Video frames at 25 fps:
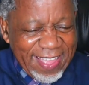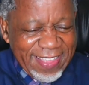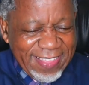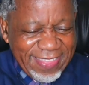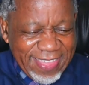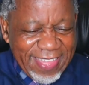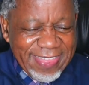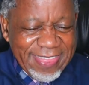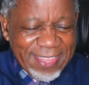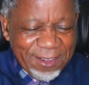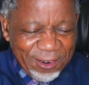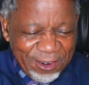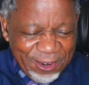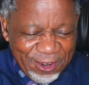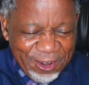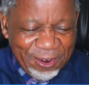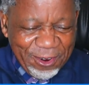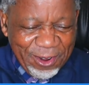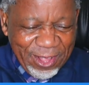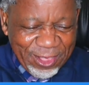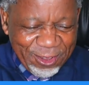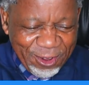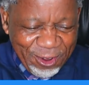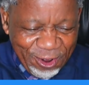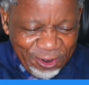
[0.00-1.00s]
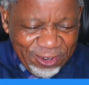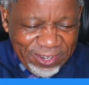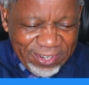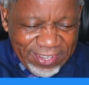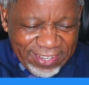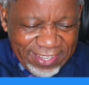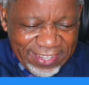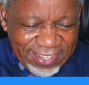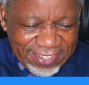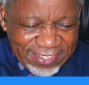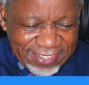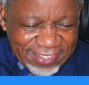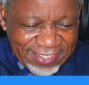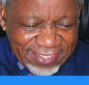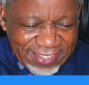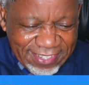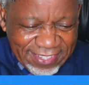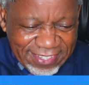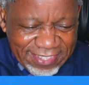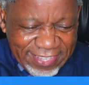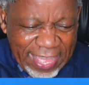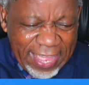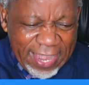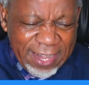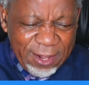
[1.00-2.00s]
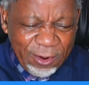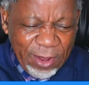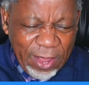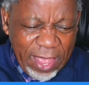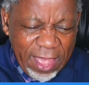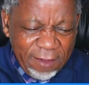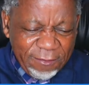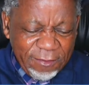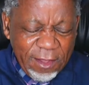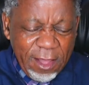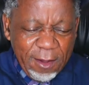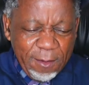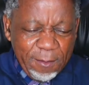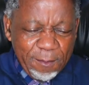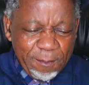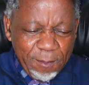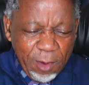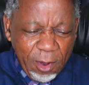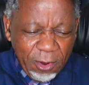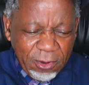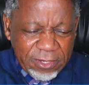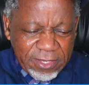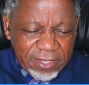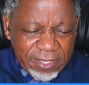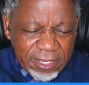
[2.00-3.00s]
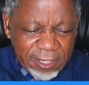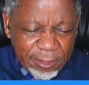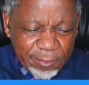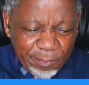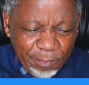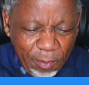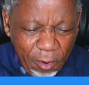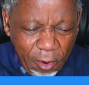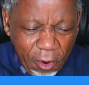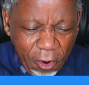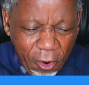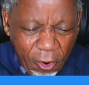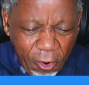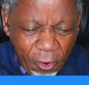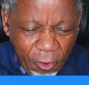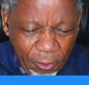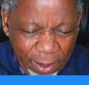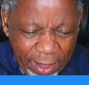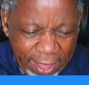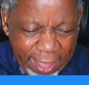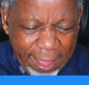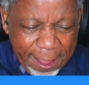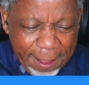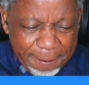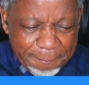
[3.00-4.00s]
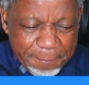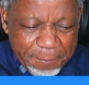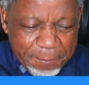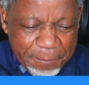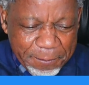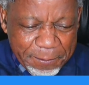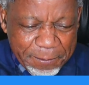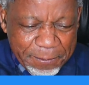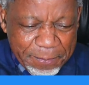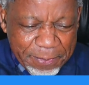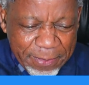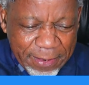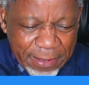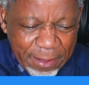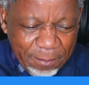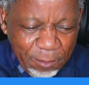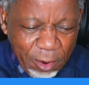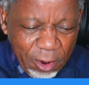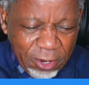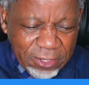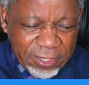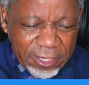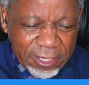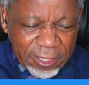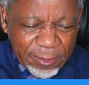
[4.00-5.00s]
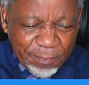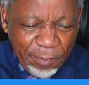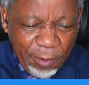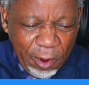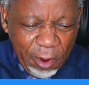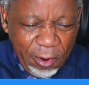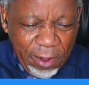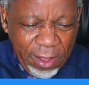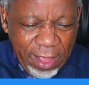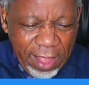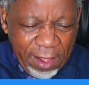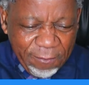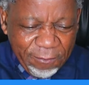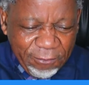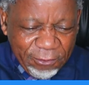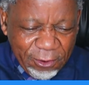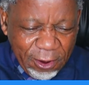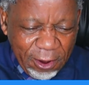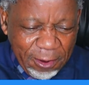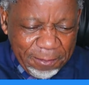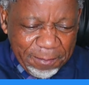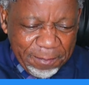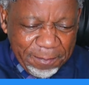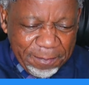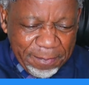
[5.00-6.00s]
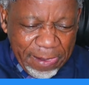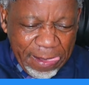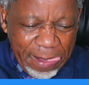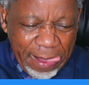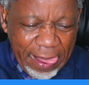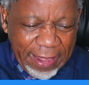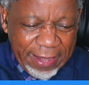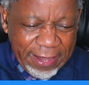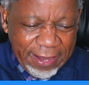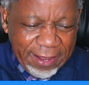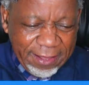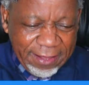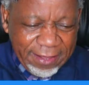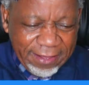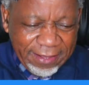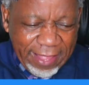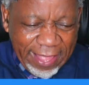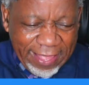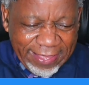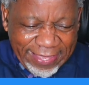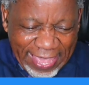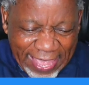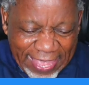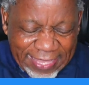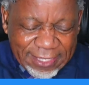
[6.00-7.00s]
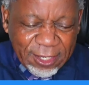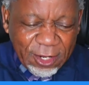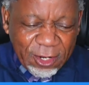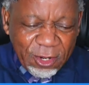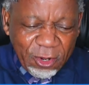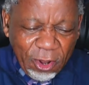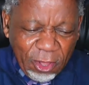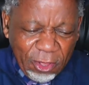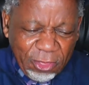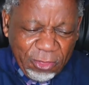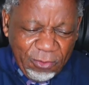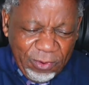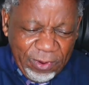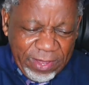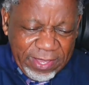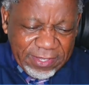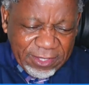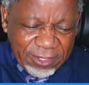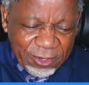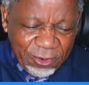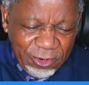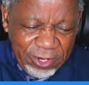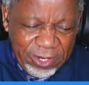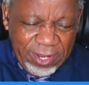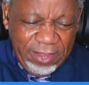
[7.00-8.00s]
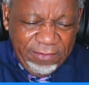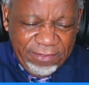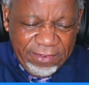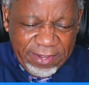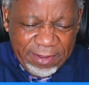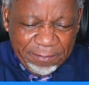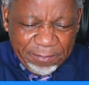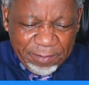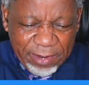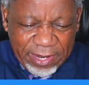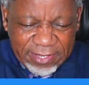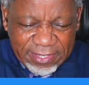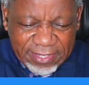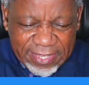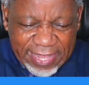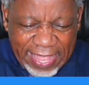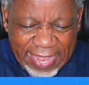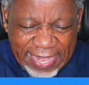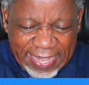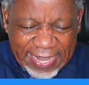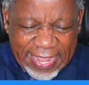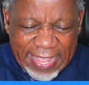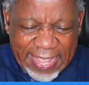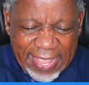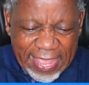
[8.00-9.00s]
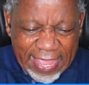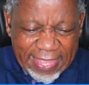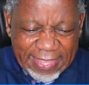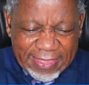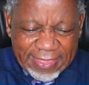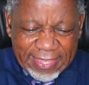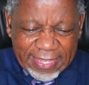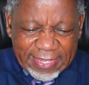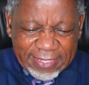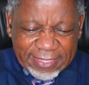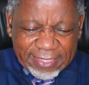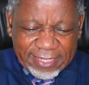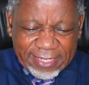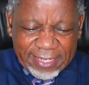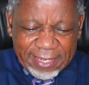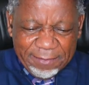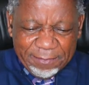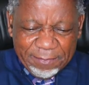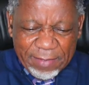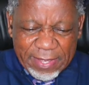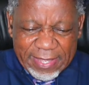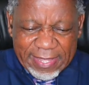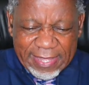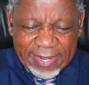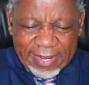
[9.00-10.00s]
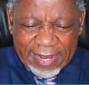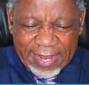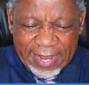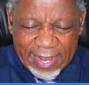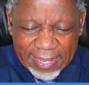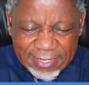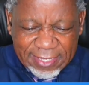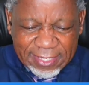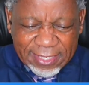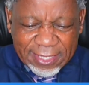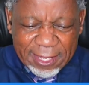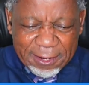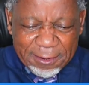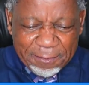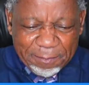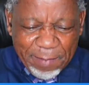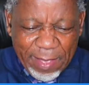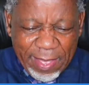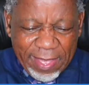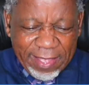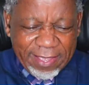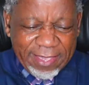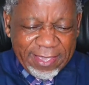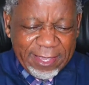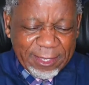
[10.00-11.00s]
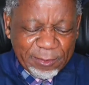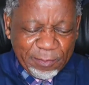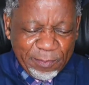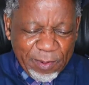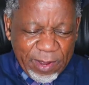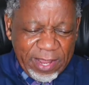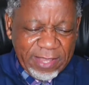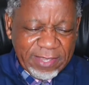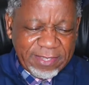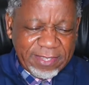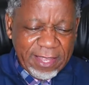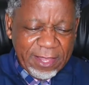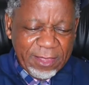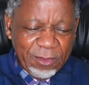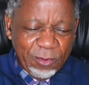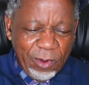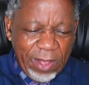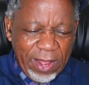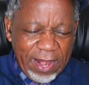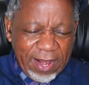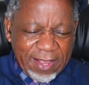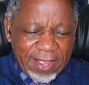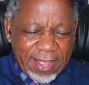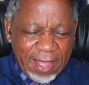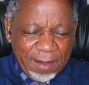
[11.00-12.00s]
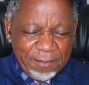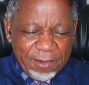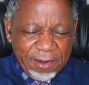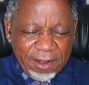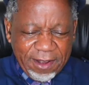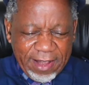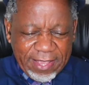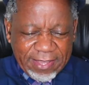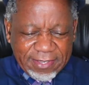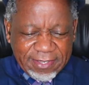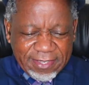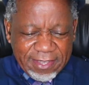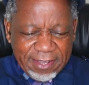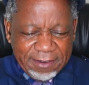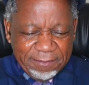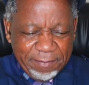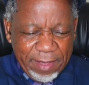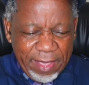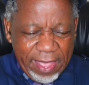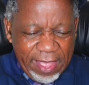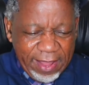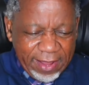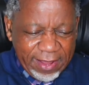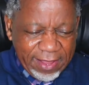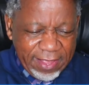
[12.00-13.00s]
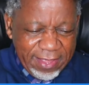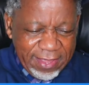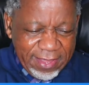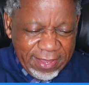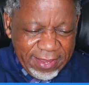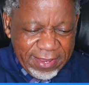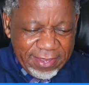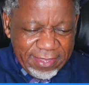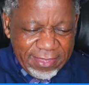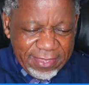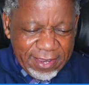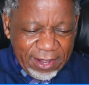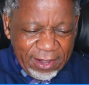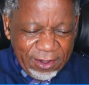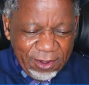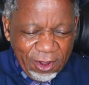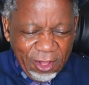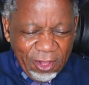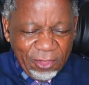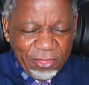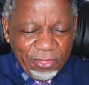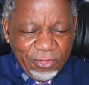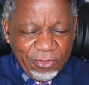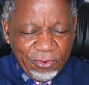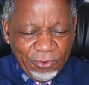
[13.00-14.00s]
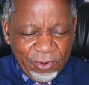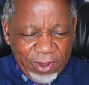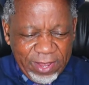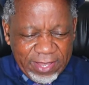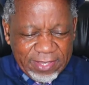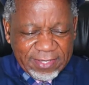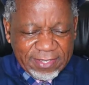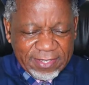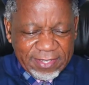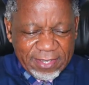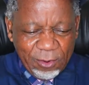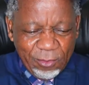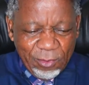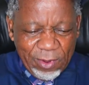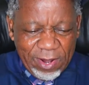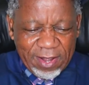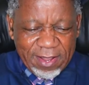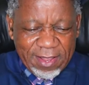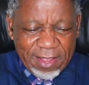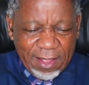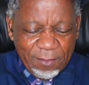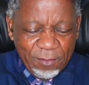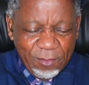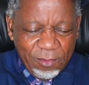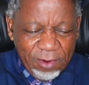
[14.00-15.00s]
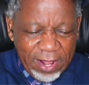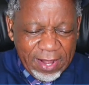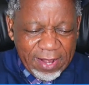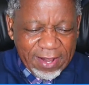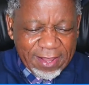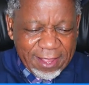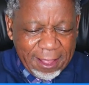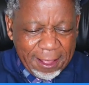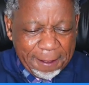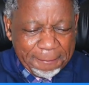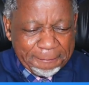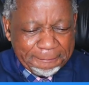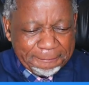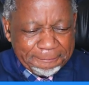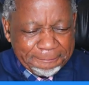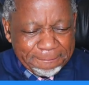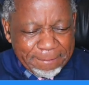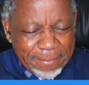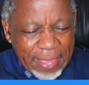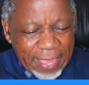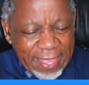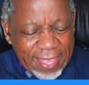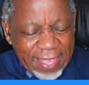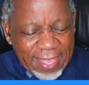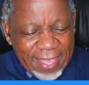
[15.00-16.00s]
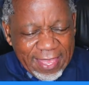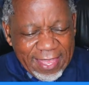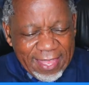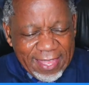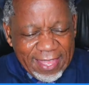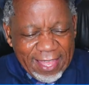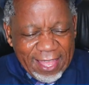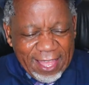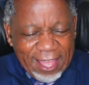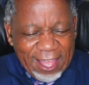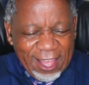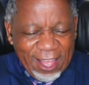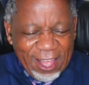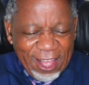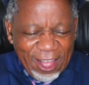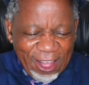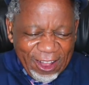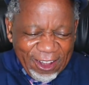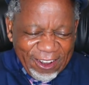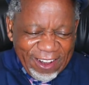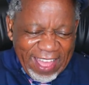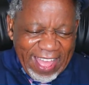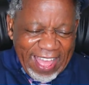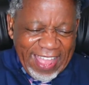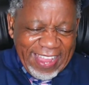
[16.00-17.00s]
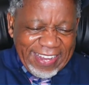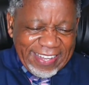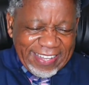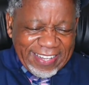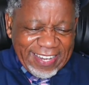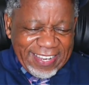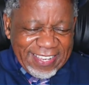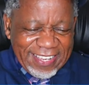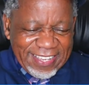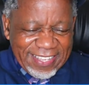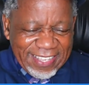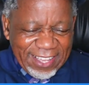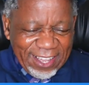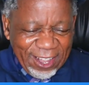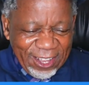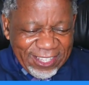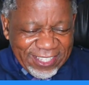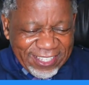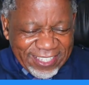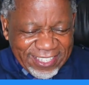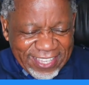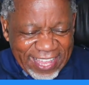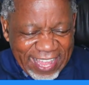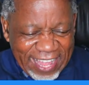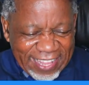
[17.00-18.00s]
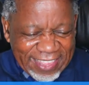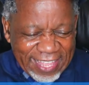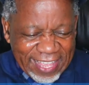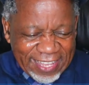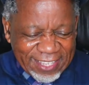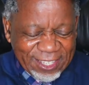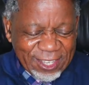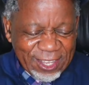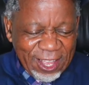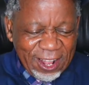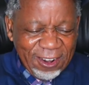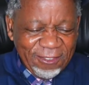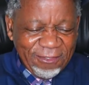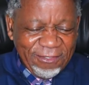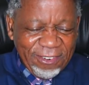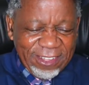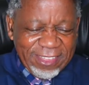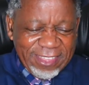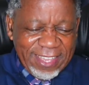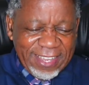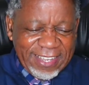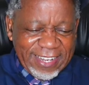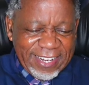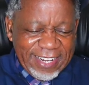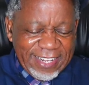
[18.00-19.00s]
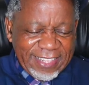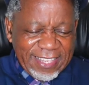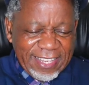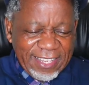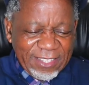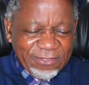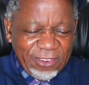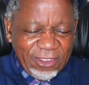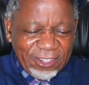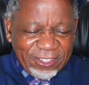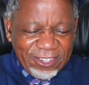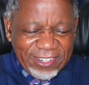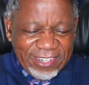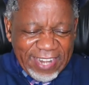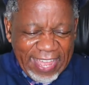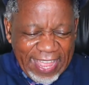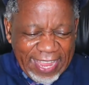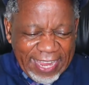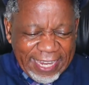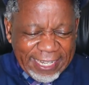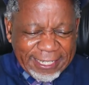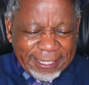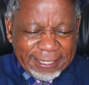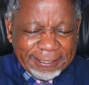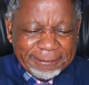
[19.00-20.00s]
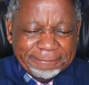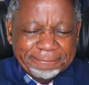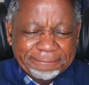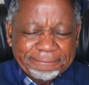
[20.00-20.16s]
Then they will know what cold is. Then we have Moses Powe. Moses Powe from, I guess, Northwest. Good evening, President and the team. Rustenburg is present. Welcome, Rustenburg in the Northwest. Welcome, welcome. All right, that's all for the greetings for tonight.